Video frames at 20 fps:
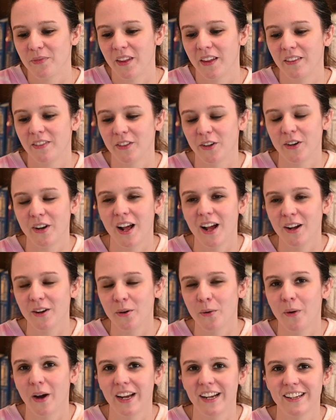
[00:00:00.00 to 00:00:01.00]
not
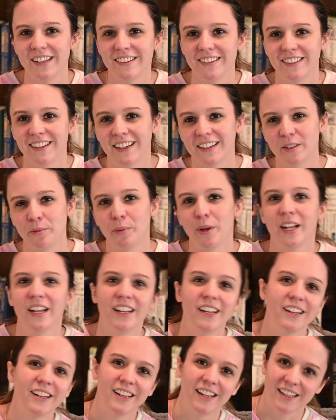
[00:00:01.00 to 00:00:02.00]
quite as
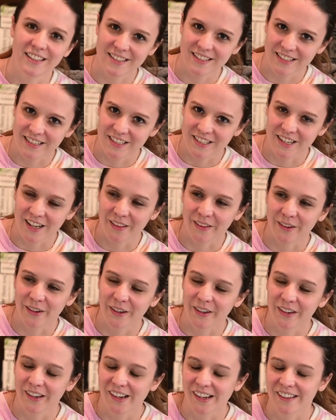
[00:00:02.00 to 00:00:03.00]
pitted against each
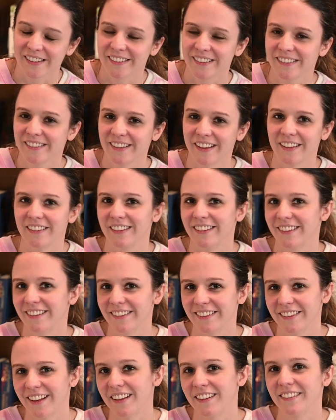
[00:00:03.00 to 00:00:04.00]
other as Senlin
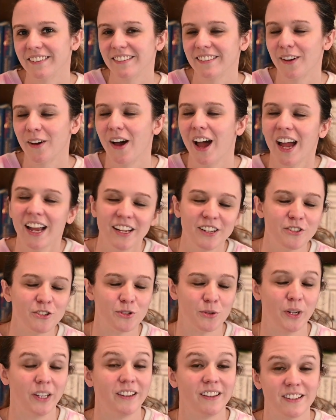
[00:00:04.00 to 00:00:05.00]
Ascends. So, I
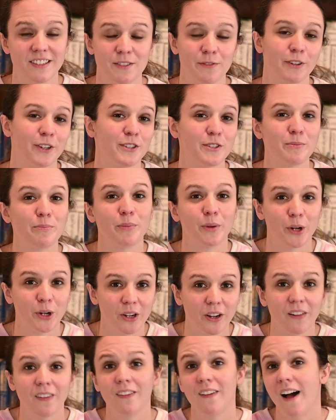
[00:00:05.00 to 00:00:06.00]
enjoyed this first book
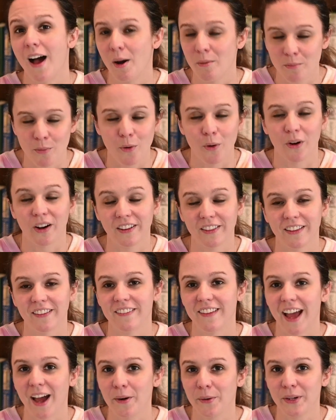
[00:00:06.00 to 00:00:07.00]
a lot more than
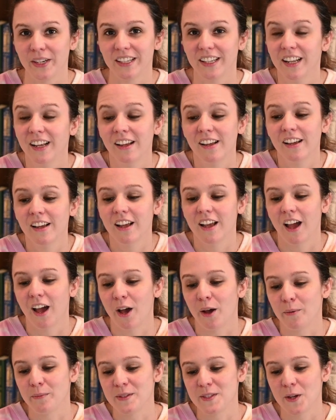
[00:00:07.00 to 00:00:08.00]
that one.
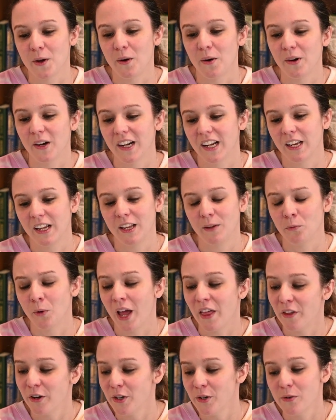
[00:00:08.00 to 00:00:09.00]
So,
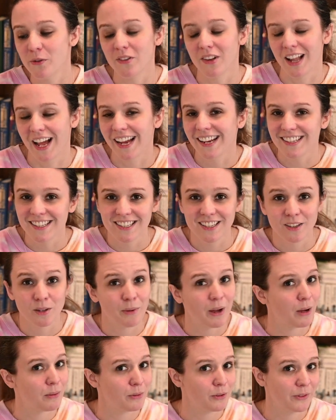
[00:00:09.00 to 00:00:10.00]
whether you liked the
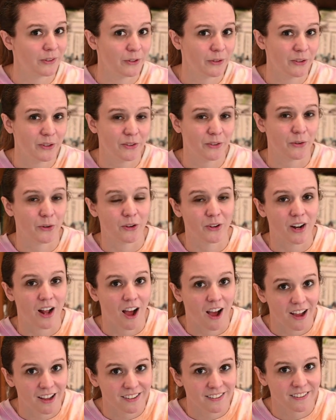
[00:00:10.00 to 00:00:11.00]
Babel series or
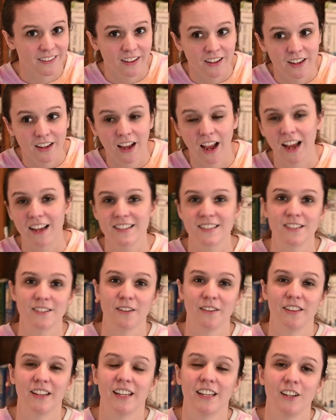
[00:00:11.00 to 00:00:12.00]
not, I
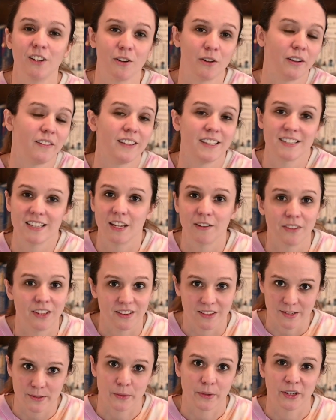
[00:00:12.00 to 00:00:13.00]
still think, at least giving
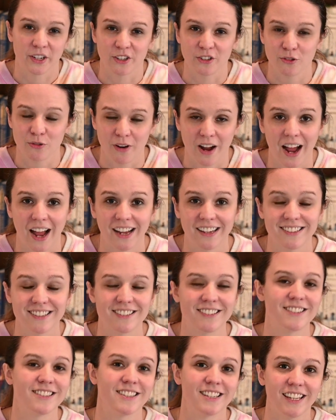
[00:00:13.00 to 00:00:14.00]
this one a try to
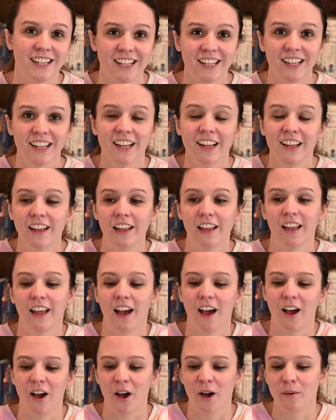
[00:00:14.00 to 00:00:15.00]
see.
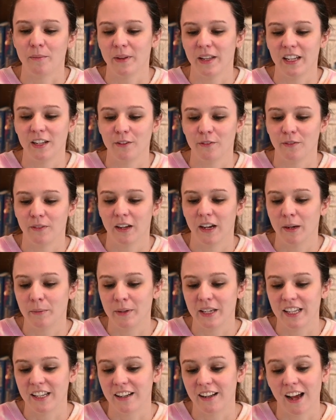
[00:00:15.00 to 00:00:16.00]

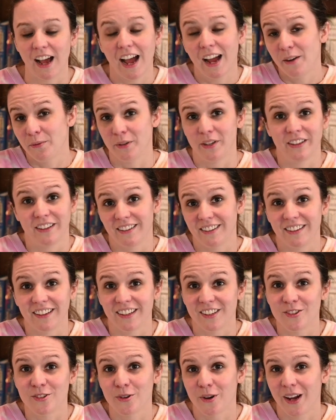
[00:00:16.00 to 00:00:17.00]
I really did
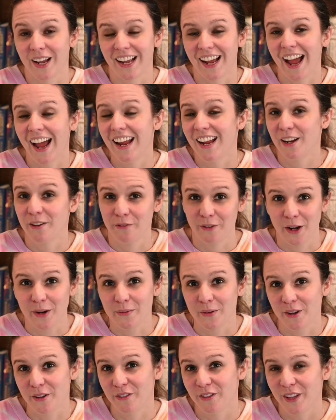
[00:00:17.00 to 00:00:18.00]
enjoy it. I had fun
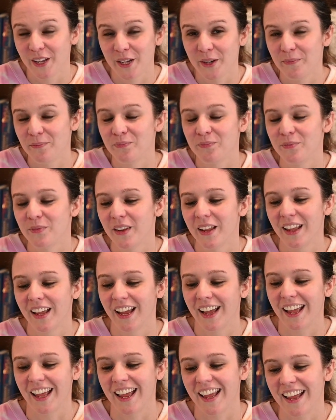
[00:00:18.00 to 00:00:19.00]
with it.
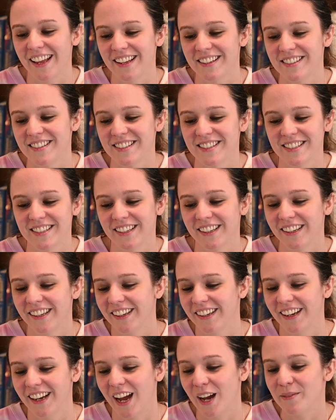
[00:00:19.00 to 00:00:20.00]
And
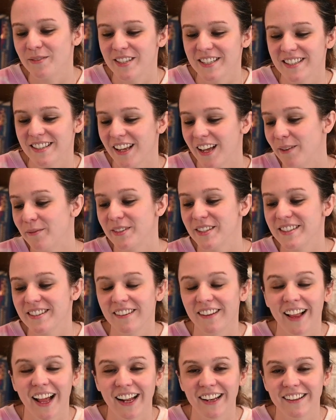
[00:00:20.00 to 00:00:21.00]
I'm just
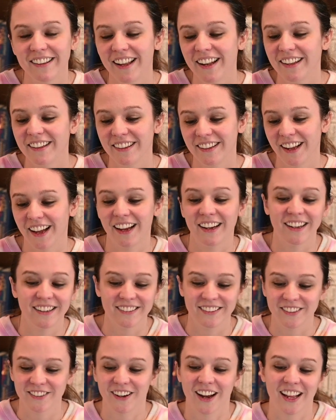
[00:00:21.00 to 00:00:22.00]
glad that I got
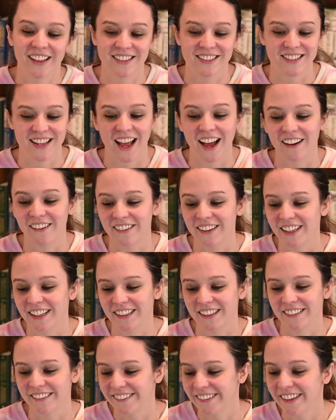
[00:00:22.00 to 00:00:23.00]
to try this out, and